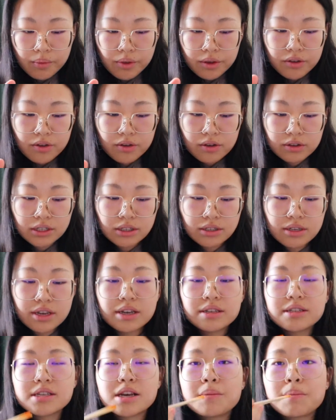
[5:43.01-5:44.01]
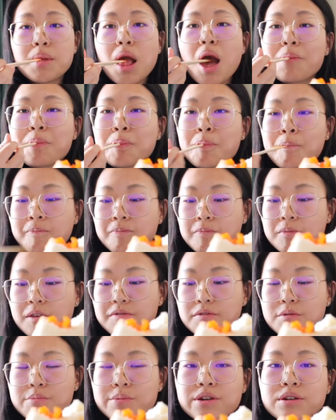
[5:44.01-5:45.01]
So you just take some of
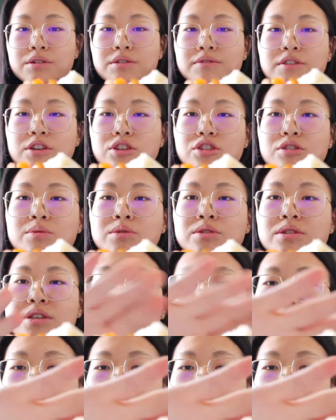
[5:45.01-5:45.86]
the pickled vegetables like